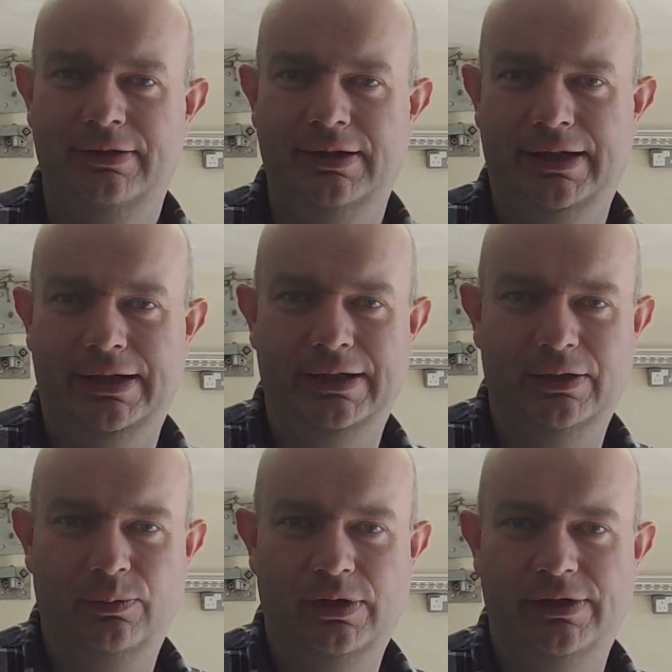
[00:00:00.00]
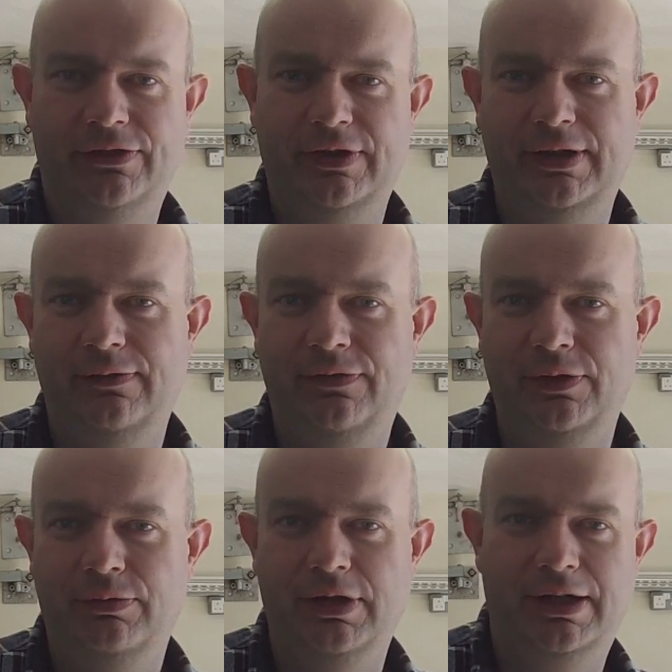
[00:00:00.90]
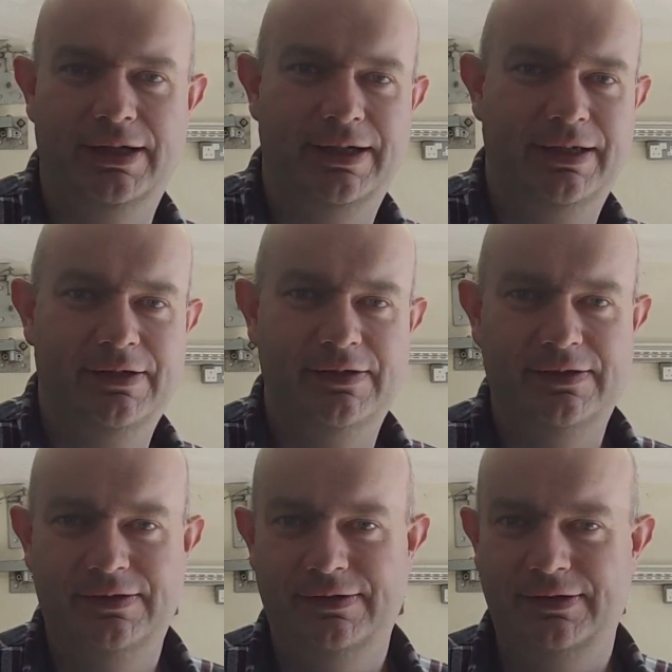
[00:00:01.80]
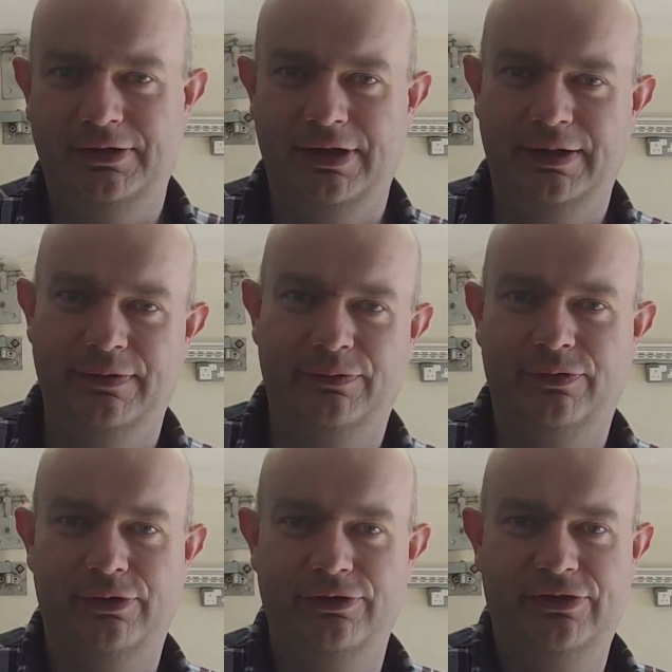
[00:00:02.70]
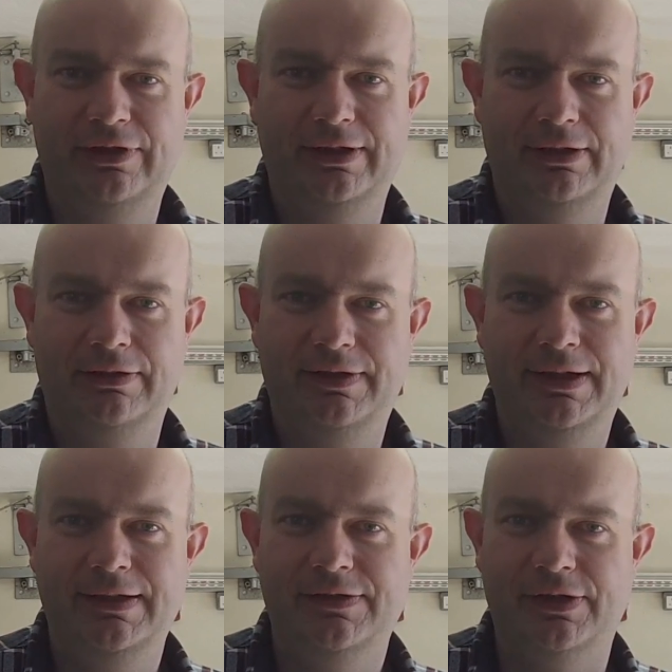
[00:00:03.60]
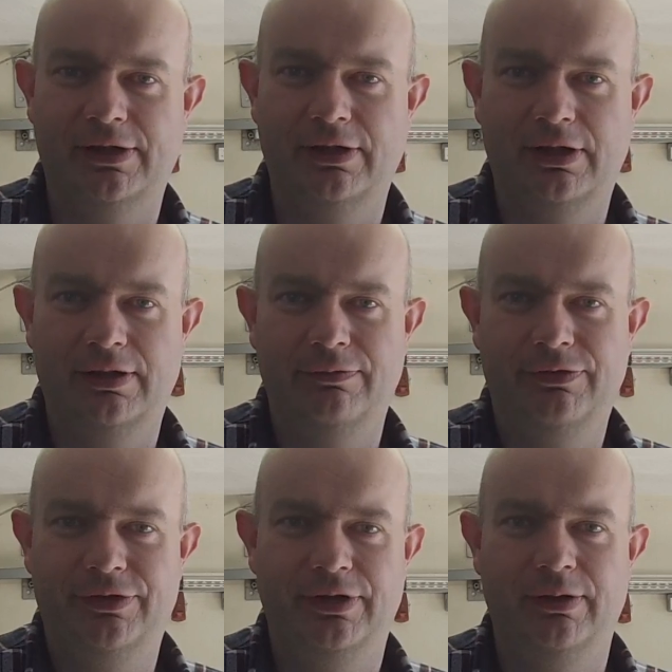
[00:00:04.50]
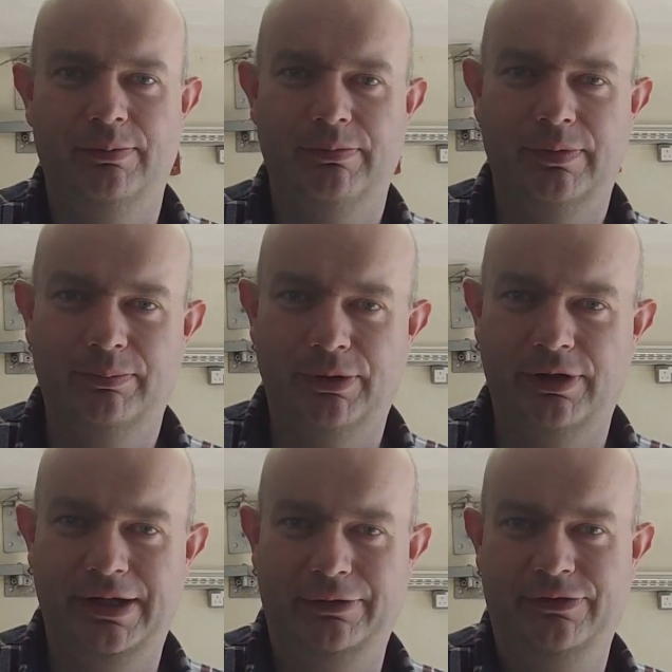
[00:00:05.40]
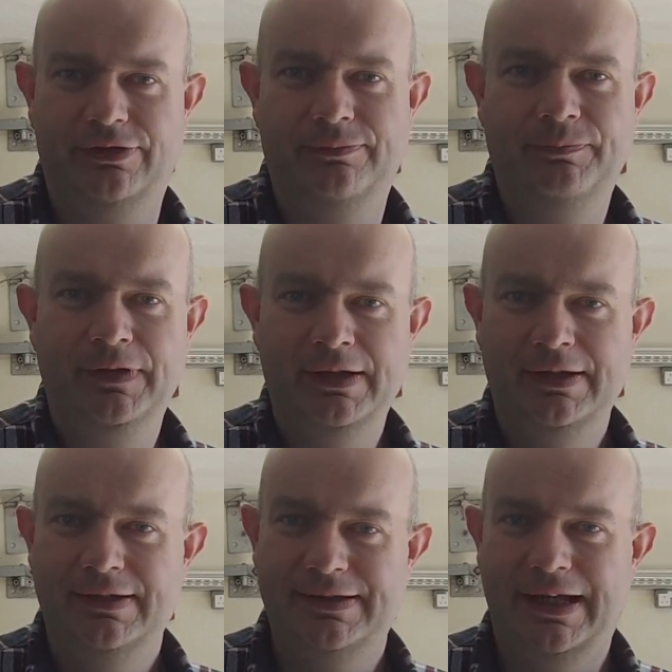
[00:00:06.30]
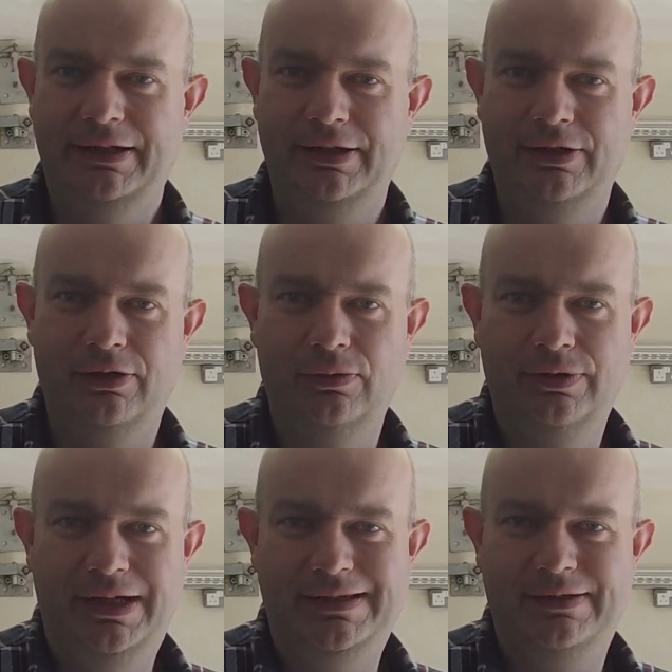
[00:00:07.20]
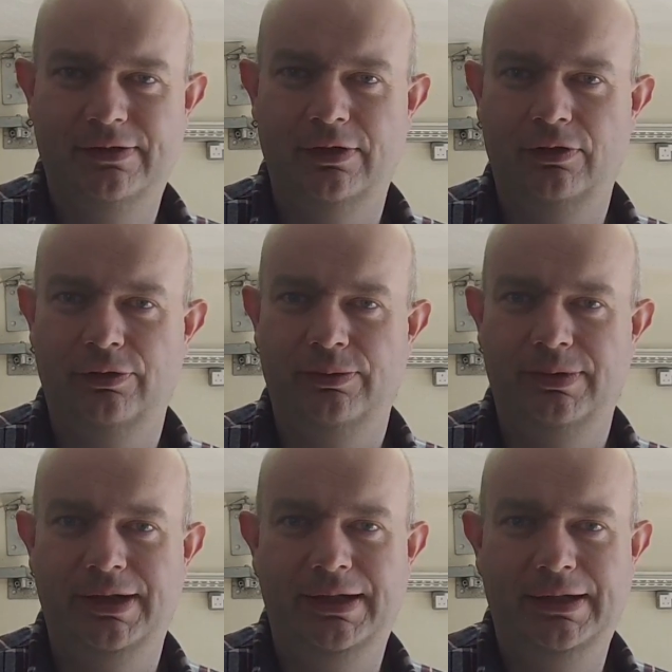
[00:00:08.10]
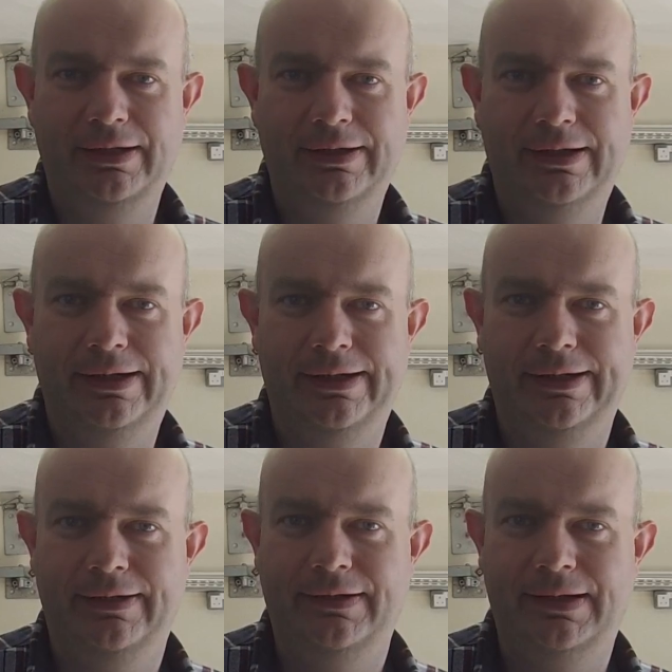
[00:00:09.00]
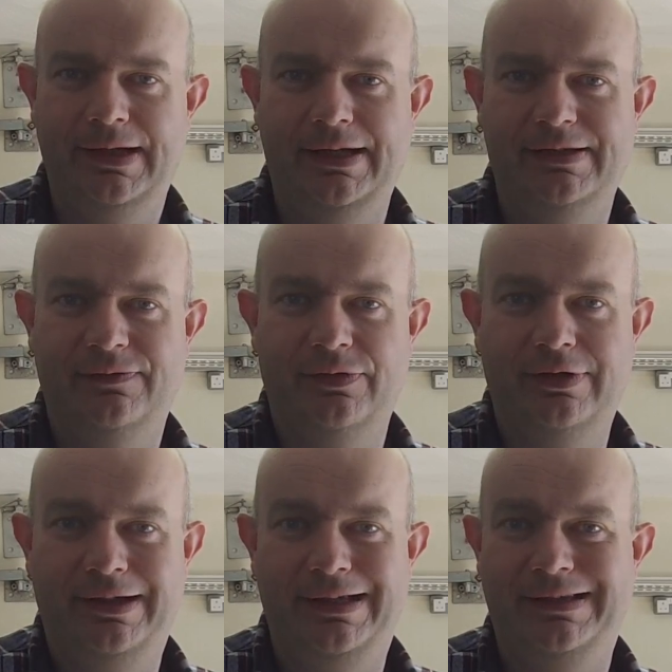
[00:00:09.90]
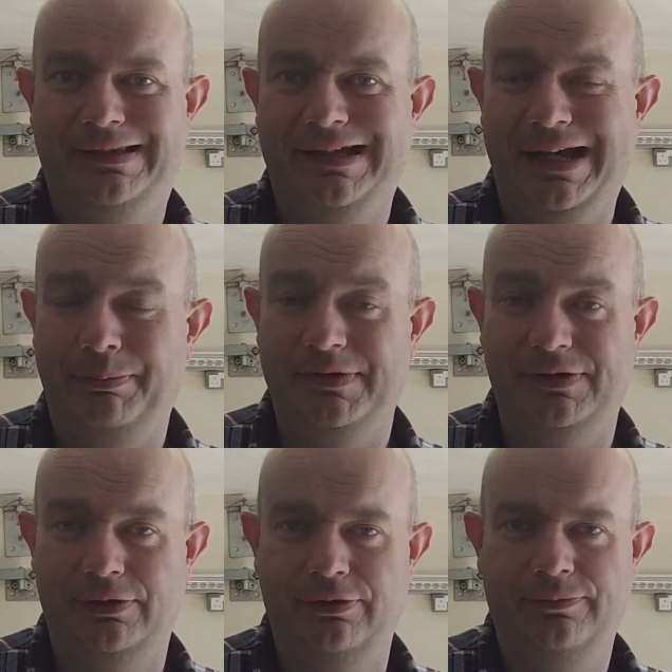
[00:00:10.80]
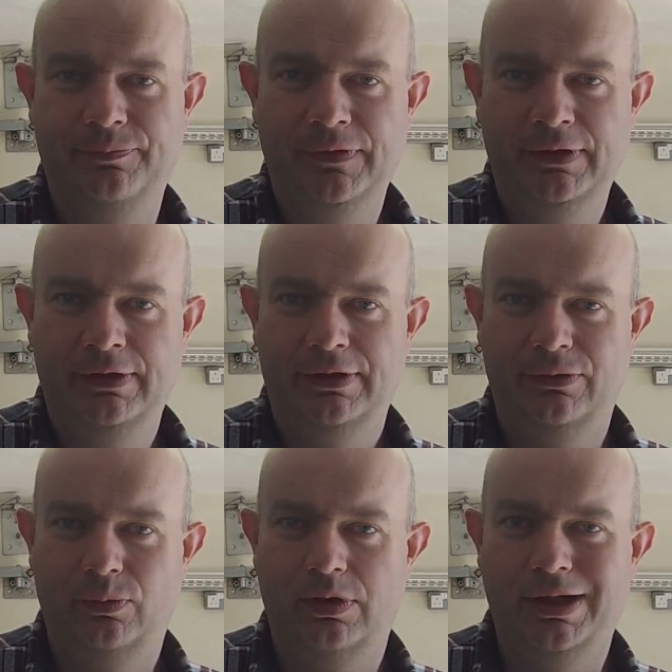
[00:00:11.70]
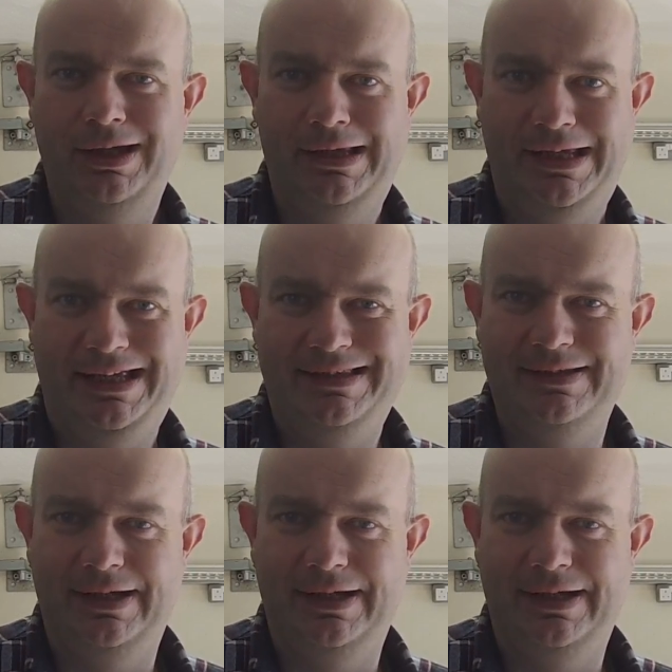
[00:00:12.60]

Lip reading: was to give you guys kind of a first little teaser of some burnouts. Sadly though, that's not going to be the case for this episode. Why is